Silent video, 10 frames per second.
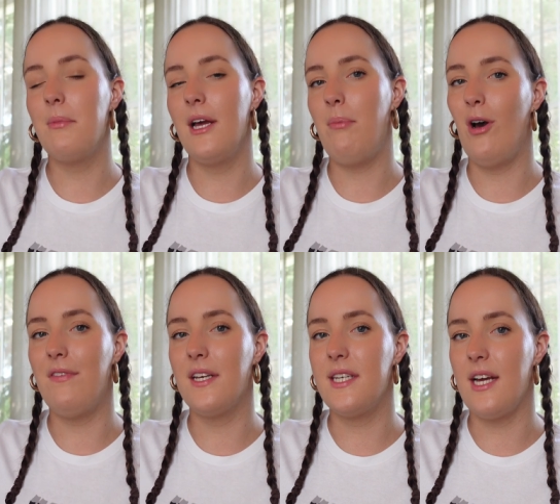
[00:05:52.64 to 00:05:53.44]
would be a
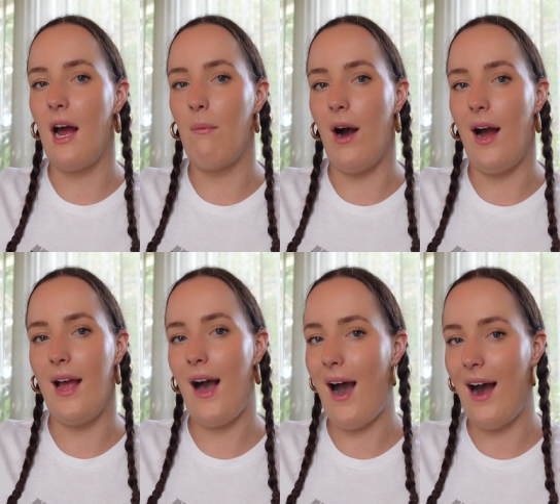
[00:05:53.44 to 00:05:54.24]
perfect D I Y
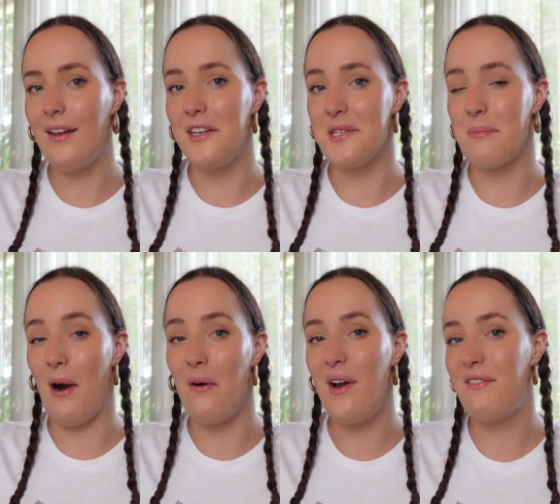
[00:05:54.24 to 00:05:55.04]
hat as
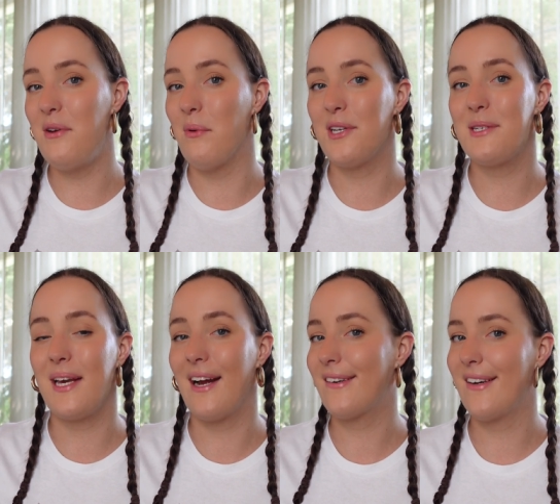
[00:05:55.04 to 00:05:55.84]
well if you wanted to
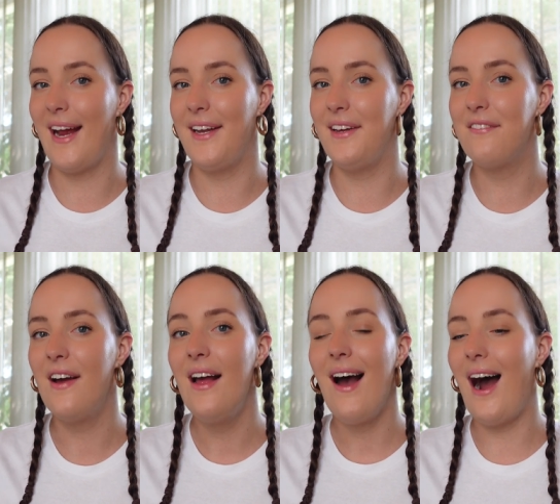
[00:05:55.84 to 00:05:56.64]
get creative.
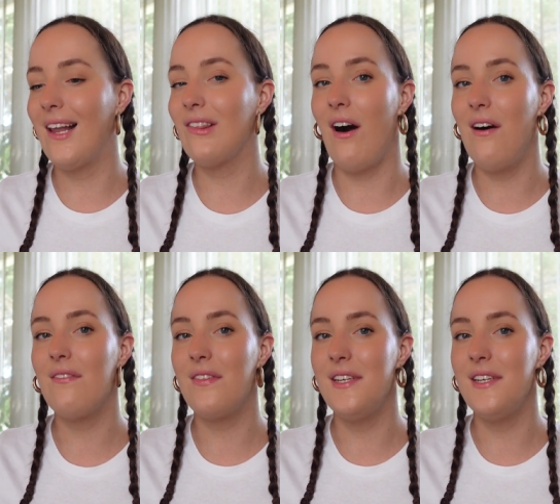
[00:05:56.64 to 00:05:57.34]
I love